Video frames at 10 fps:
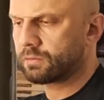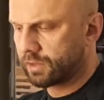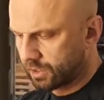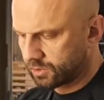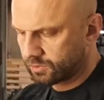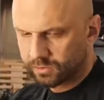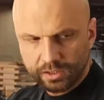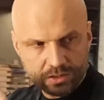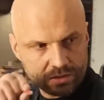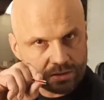what I do is
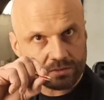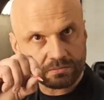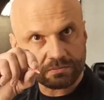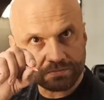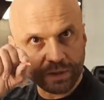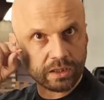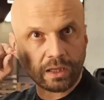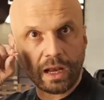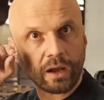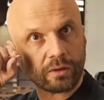I just take it
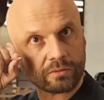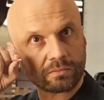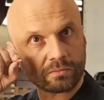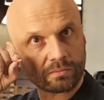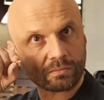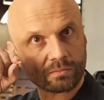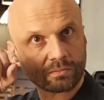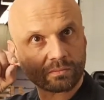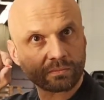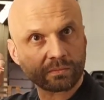out, mm
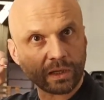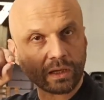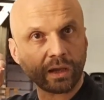-hmm. a